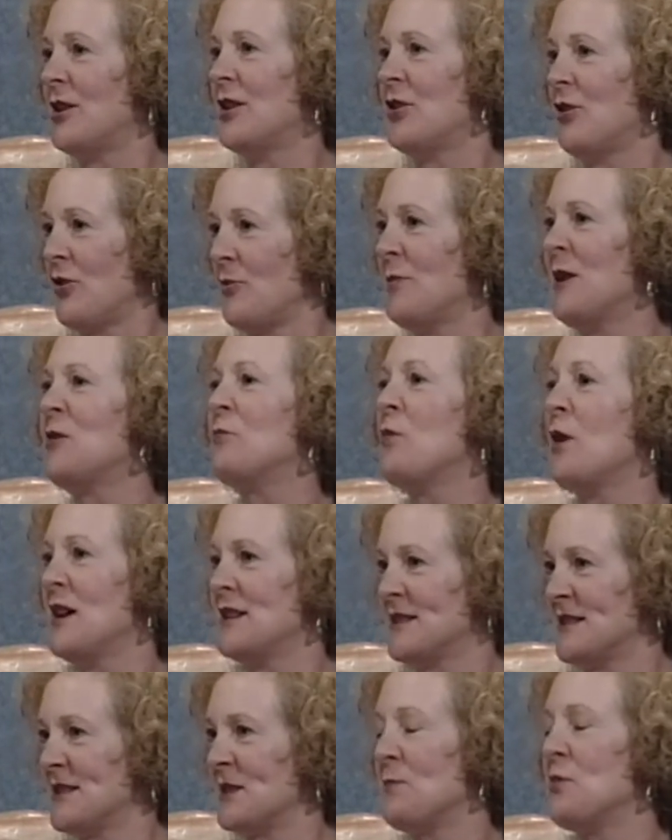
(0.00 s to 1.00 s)
you know, the
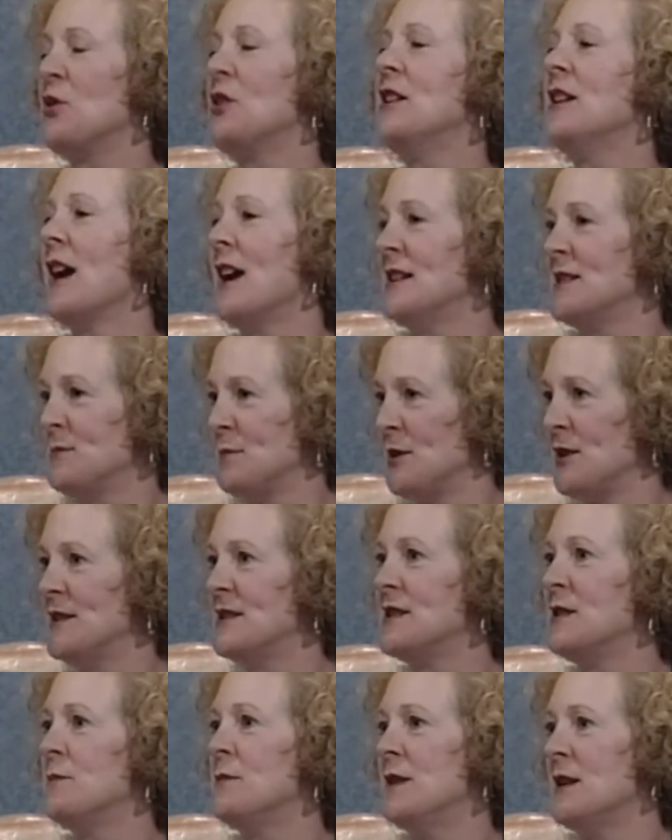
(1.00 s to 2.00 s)
Midwest is a pretty nice
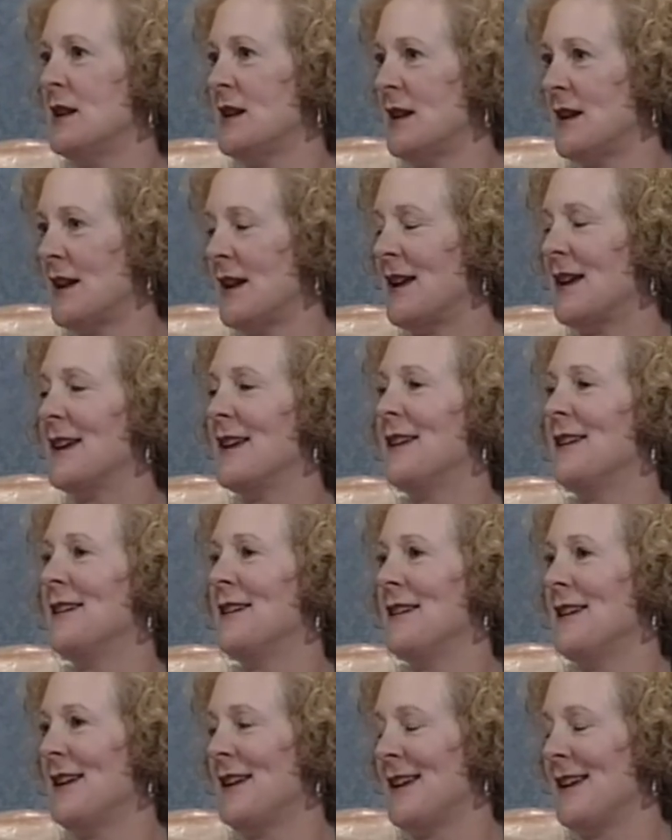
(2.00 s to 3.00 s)
place to be,
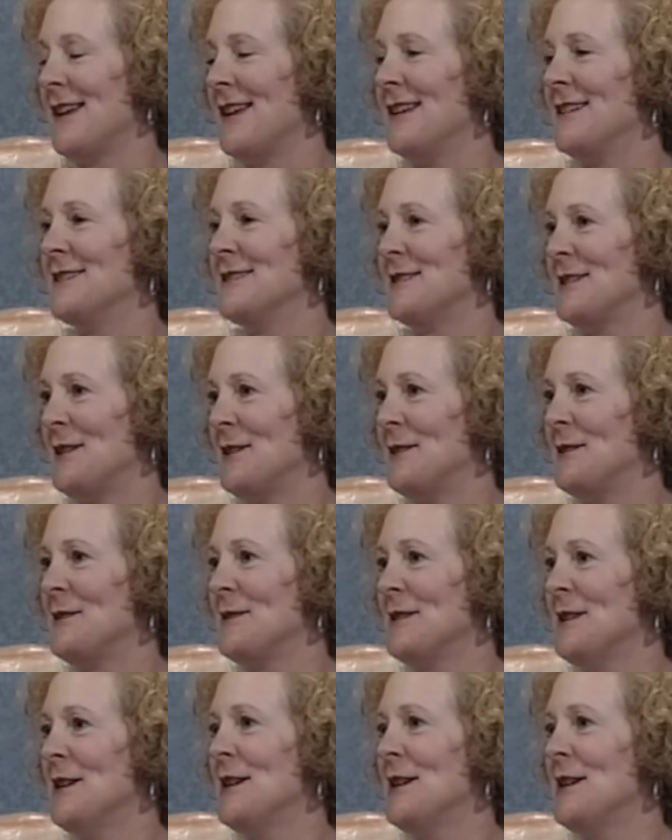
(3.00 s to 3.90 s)
and and uh,